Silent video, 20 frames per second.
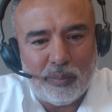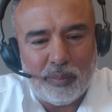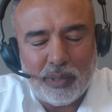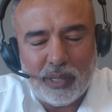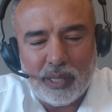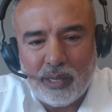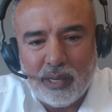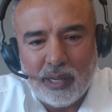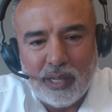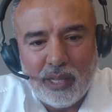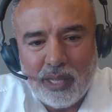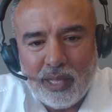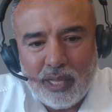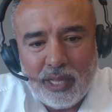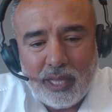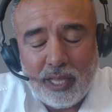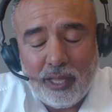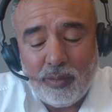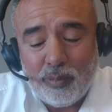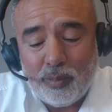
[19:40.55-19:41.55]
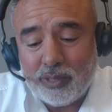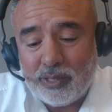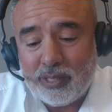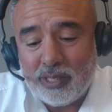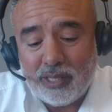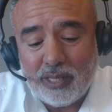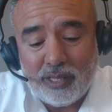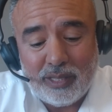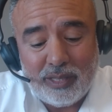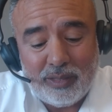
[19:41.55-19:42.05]
But it was
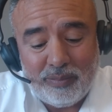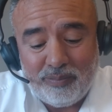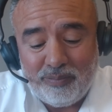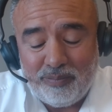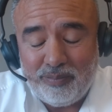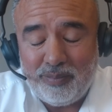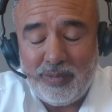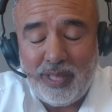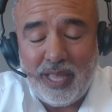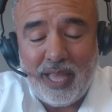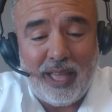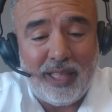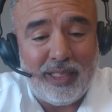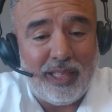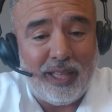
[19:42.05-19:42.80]
yeah,